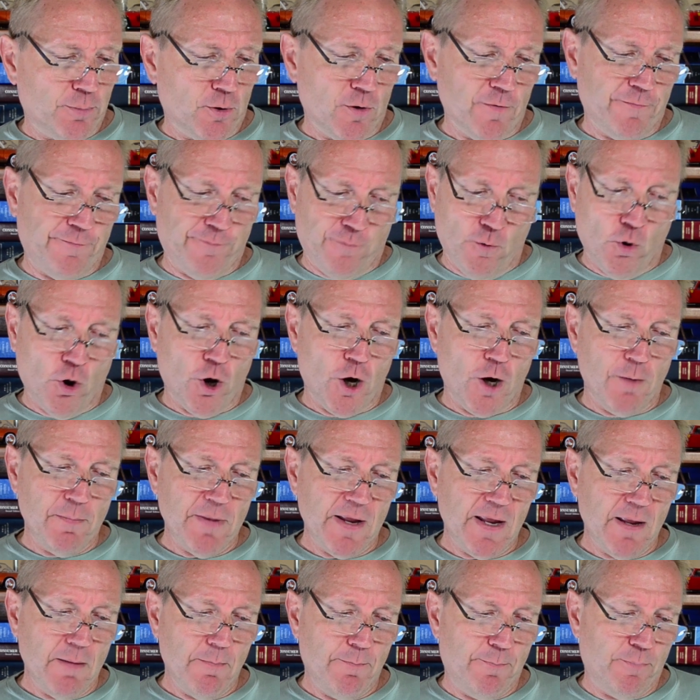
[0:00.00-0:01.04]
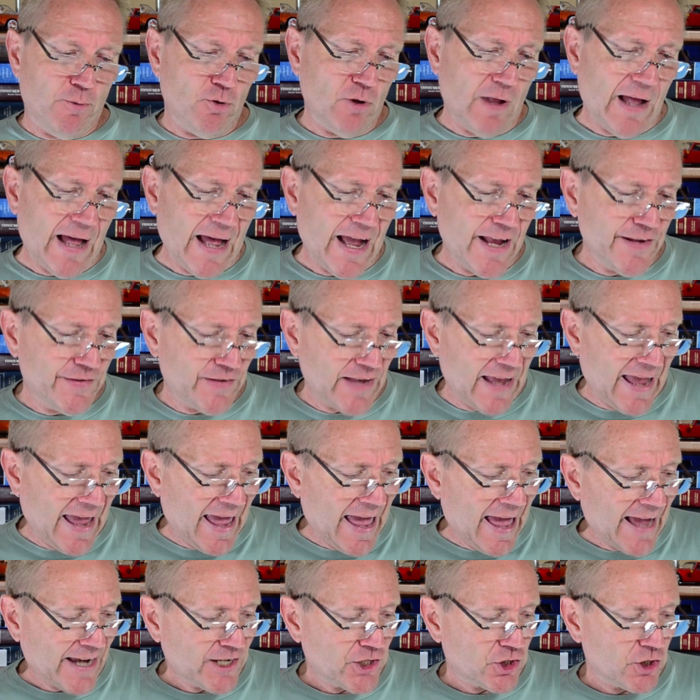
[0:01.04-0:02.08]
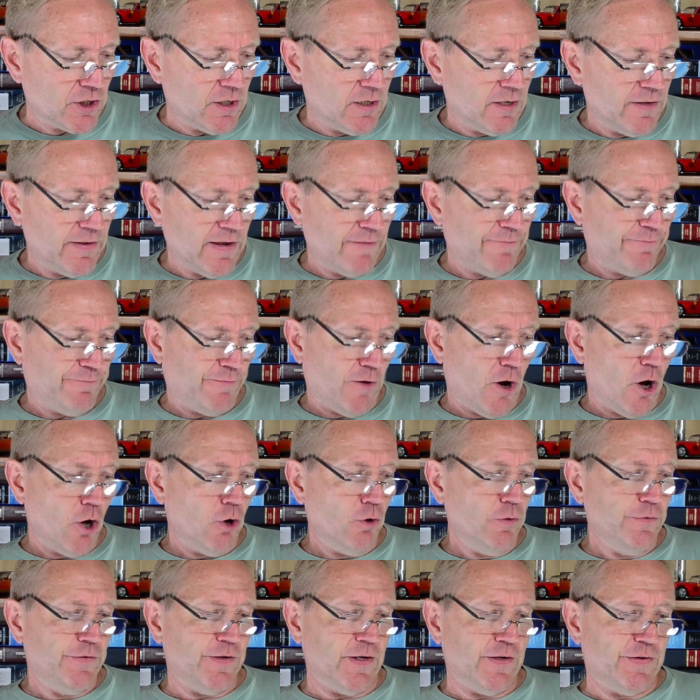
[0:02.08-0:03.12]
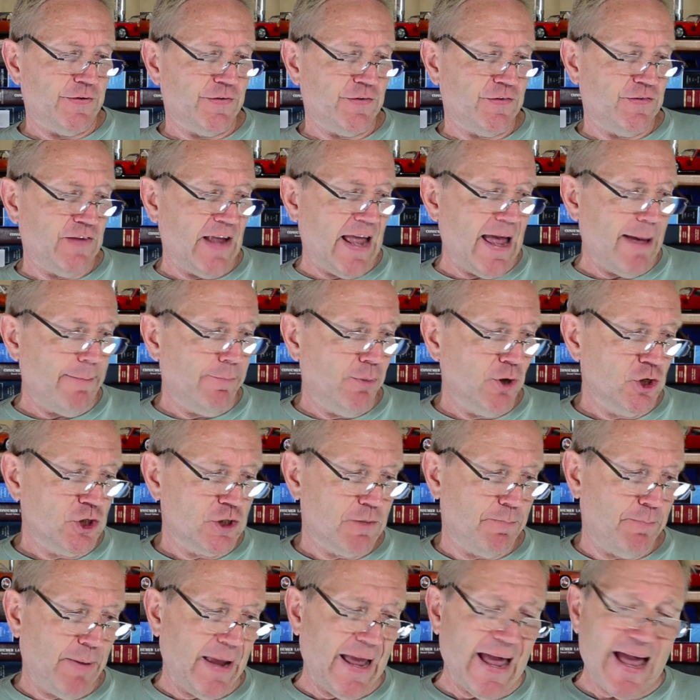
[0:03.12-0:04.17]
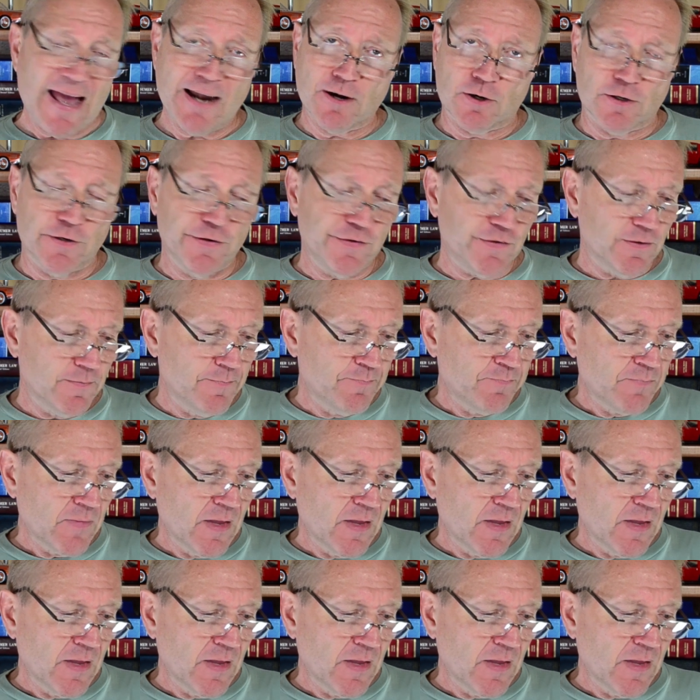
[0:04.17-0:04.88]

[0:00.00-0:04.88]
perform implies action that follows established patterns